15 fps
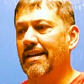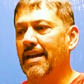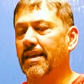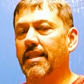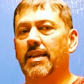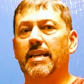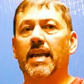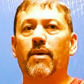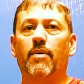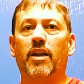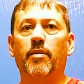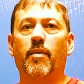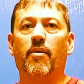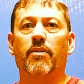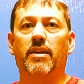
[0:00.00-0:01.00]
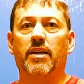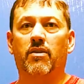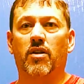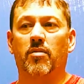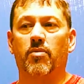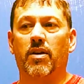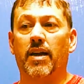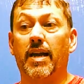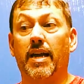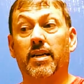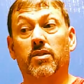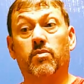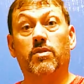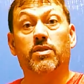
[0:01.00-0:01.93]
And then now we come out with the Incrediblex,